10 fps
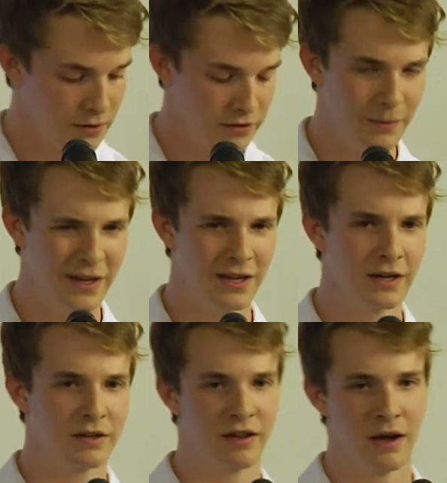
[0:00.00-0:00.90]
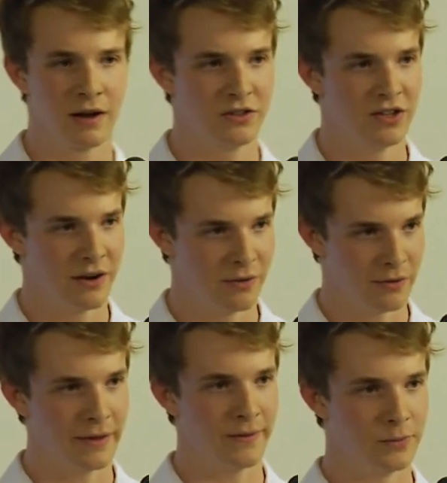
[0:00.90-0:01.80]
So to begin, I'm going to talk
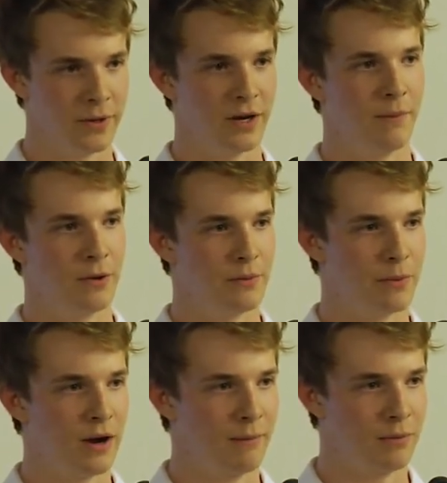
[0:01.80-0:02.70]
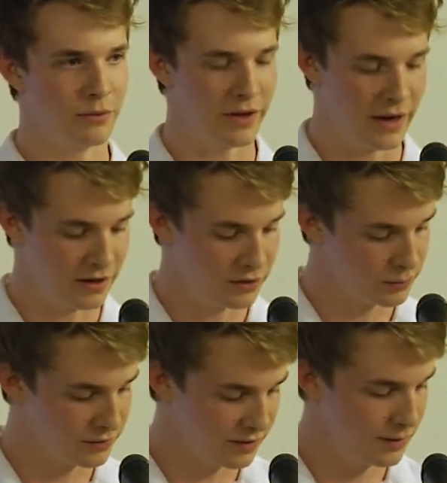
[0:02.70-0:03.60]
generally a little bit about the problems that I do
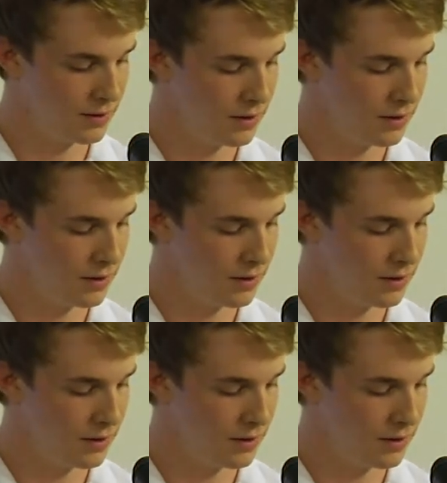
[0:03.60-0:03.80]
see.